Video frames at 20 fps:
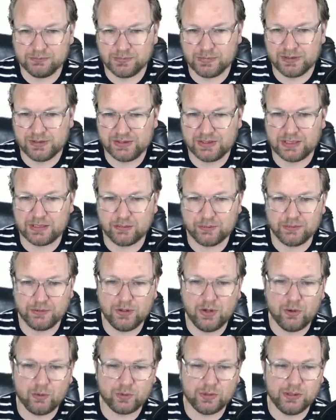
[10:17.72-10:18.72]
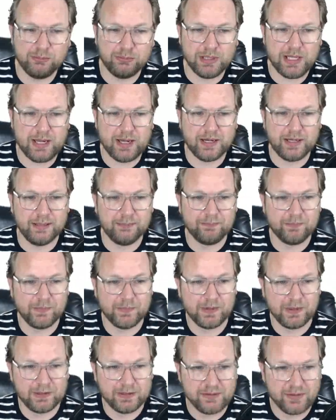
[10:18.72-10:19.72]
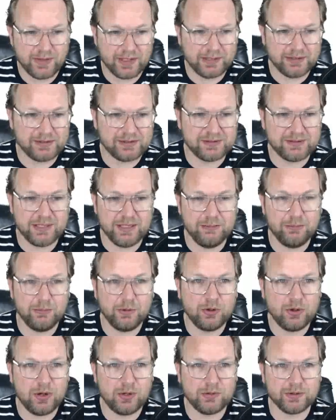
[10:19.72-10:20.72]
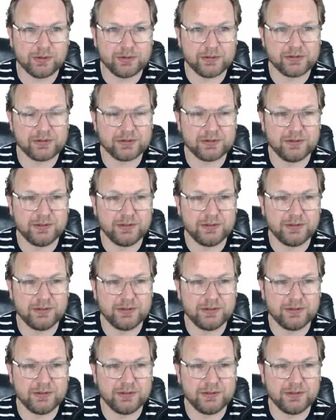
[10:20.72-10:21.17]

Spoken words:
instead of no reply? Thanks, Tim Connors.